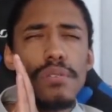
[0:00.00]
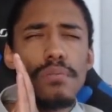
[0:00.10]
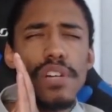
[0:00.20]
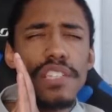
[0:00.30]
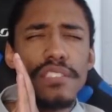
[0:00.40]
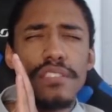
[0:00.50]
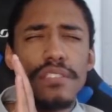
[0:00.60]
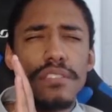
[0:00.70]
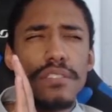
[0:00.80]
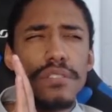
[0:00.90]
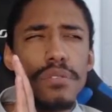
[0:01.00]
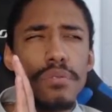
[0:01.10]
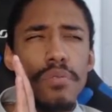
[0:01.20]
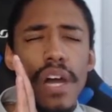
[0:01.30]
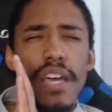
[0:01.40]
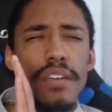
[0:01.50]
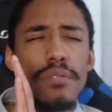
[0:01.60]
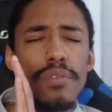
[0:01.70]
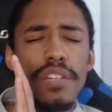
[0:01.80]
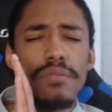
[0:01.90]
What? Why
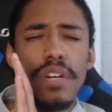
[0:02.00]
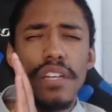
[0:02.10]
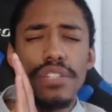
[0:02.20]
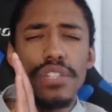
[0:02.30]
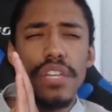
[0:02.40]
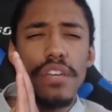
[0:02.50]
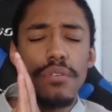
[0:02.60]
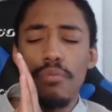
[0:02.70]
is she here?